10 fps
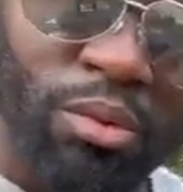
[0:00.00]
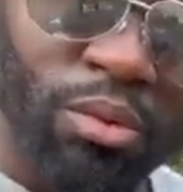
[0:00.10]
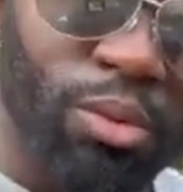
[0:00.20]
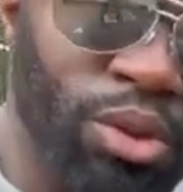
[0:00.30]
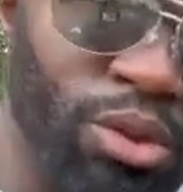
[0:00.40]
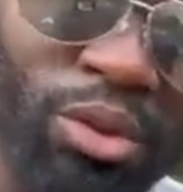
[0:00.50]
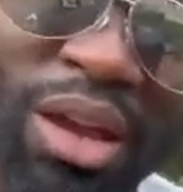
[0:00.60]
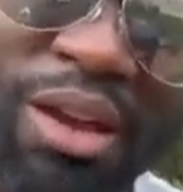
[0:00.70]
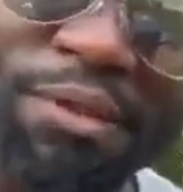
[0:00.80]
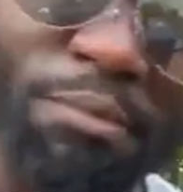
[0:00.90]
you
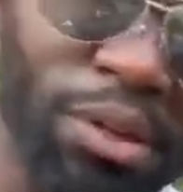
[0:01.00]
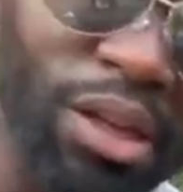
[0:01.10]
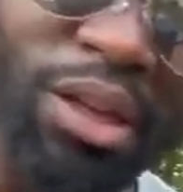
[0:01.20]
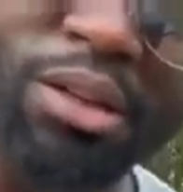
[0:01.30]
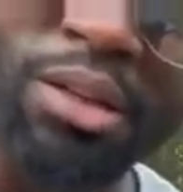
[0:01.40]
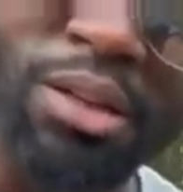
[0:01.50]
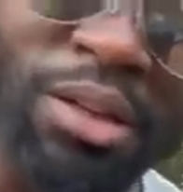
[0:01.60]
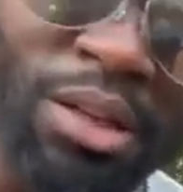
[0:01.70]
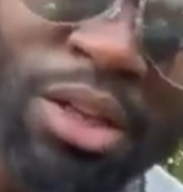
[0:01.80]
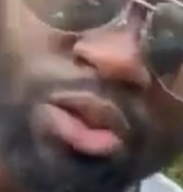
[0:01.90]
have a blade,
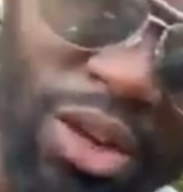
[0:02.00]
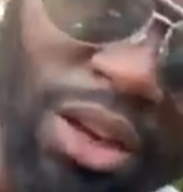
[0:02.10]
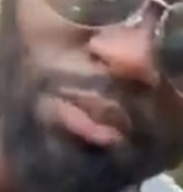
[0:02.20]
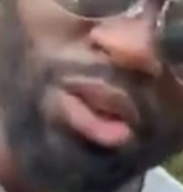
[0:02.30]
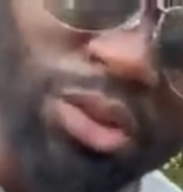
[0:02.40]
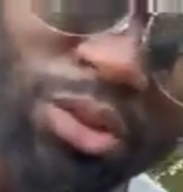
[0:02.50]
try to make sure